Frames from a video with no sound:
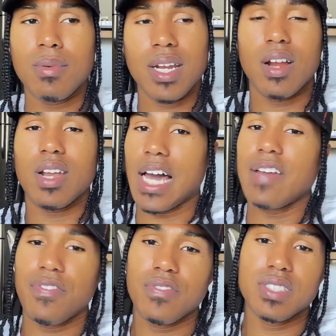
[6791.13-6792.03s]
And it
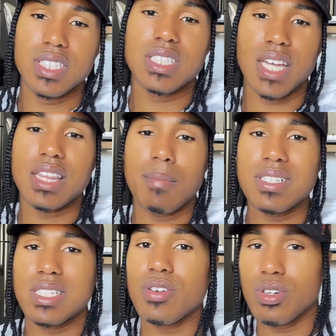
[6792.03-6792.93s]
cost somebody their
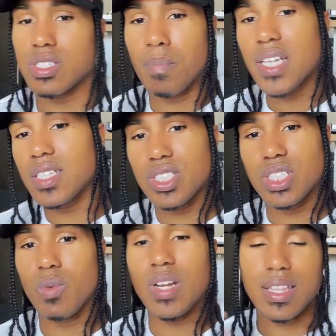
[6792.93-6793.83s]
life just to get the
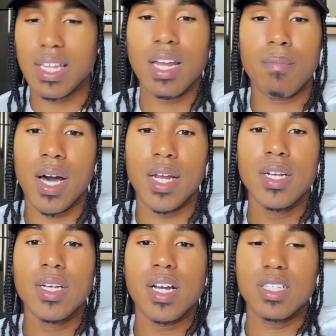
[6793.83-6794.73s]
materials to make this
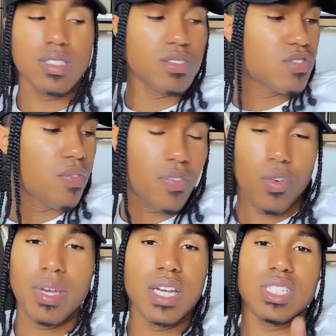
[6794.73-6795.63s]
shit. We're not thinking about it,
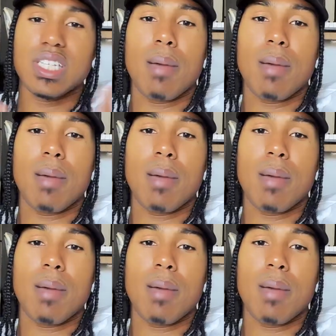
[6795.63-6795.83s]
because